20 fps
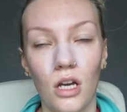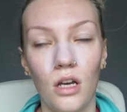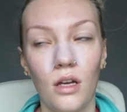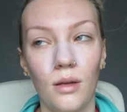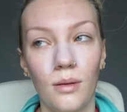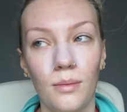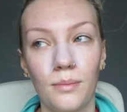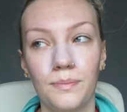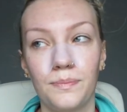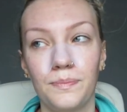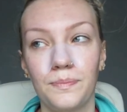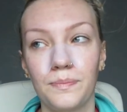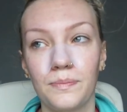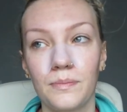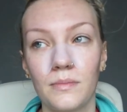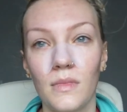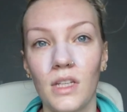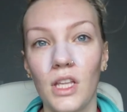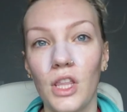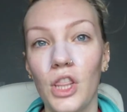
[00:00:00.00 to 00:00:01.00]
Um,
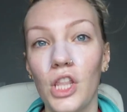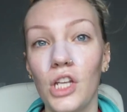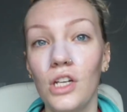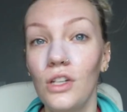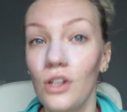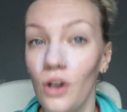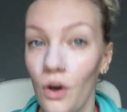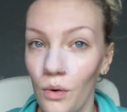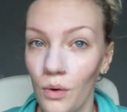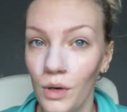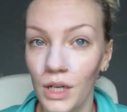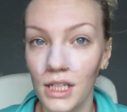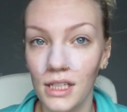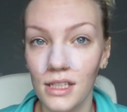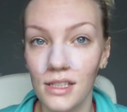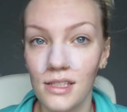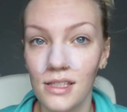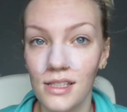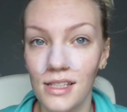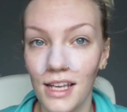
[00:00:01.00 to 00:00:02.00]
the
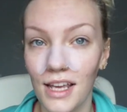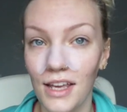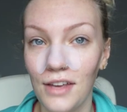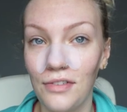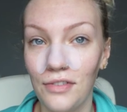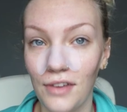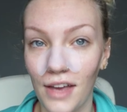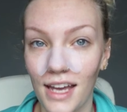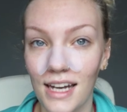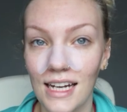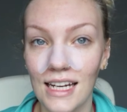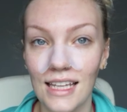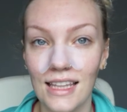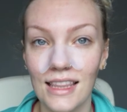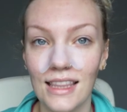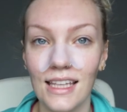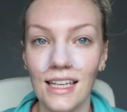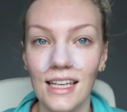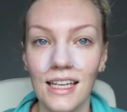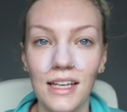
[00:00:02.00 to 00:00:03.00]
noise, if
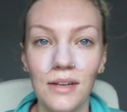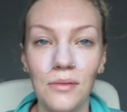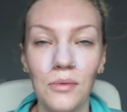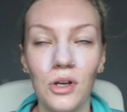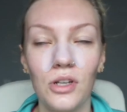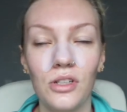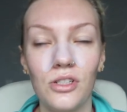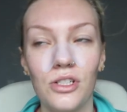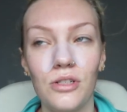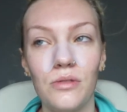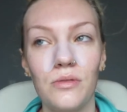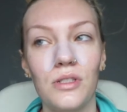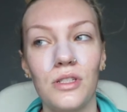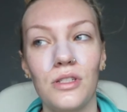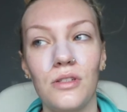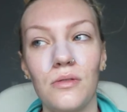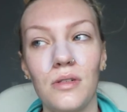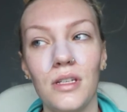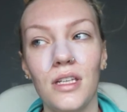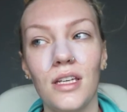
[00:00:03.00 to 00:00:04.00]
anything, while she was
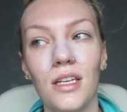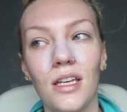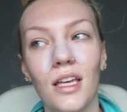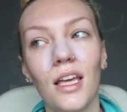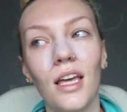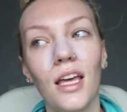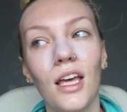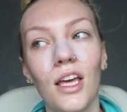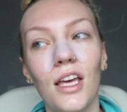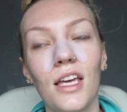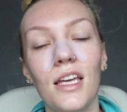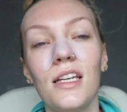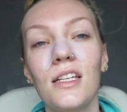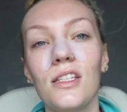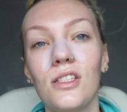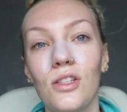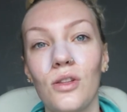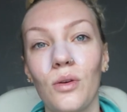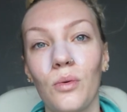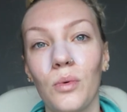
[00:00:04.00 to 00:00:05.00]
doing it
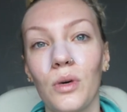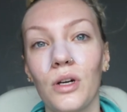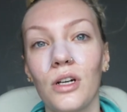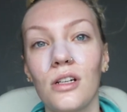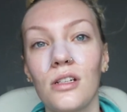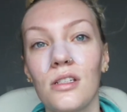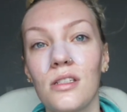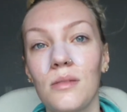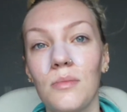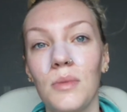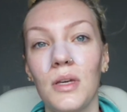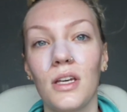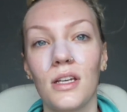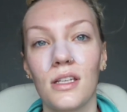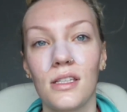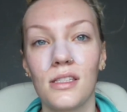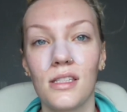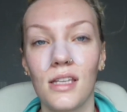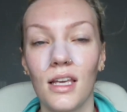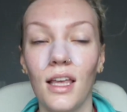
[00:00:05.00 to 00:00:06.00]
is the worst
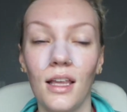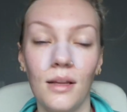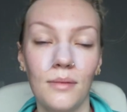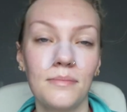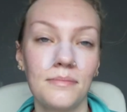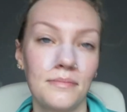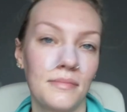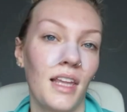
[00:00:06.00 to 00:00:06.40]
because it,